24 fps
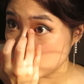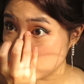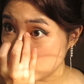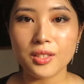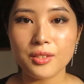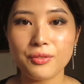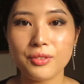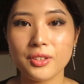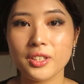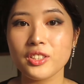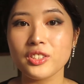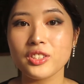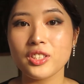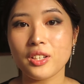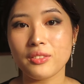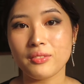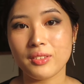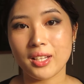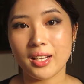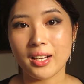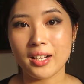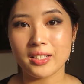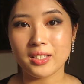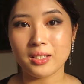To finish off
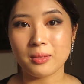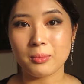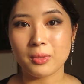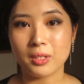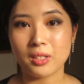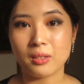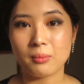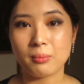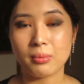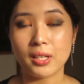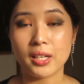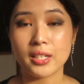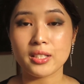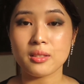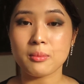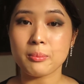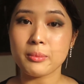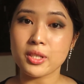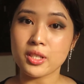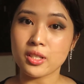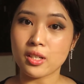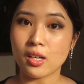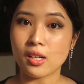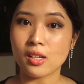the eyes, I'm going to apply some
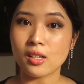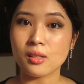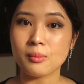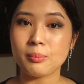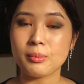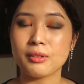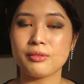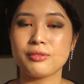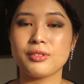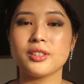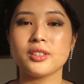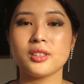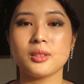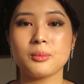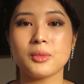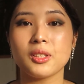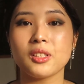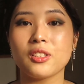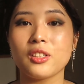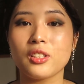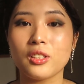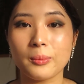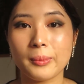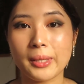mascara, but first I'm
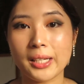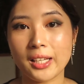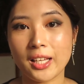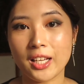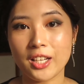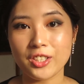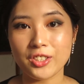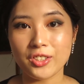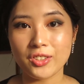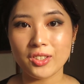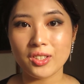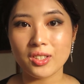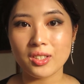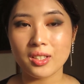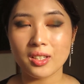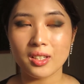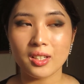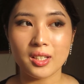going to curl my lashes.